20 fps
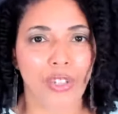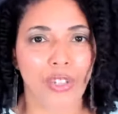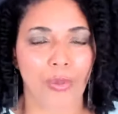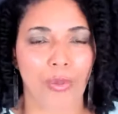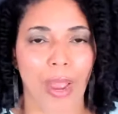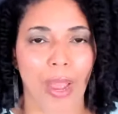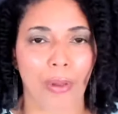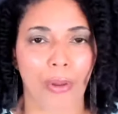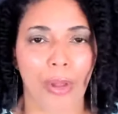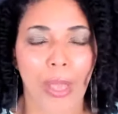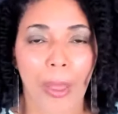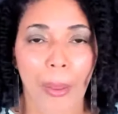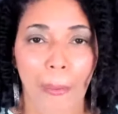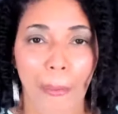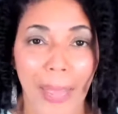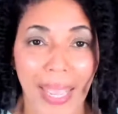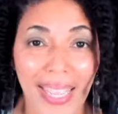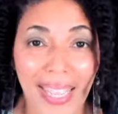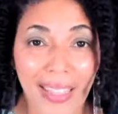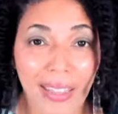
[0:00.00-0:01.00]
around,
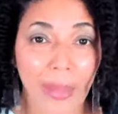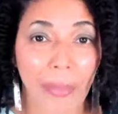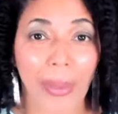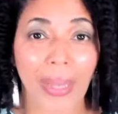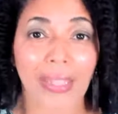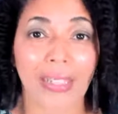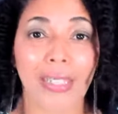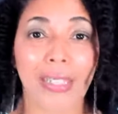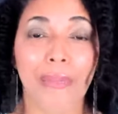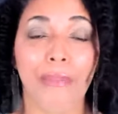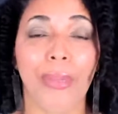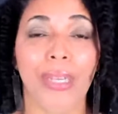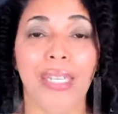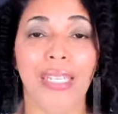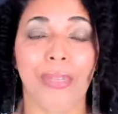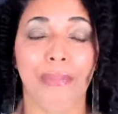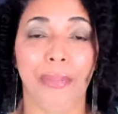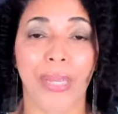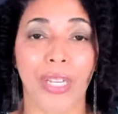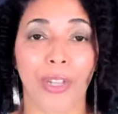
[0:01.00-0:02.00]
making the buttons
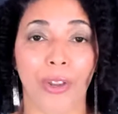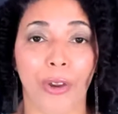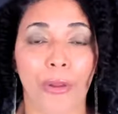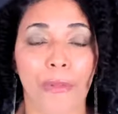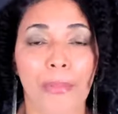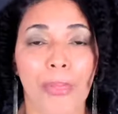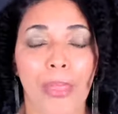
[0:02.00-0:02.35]
bigger,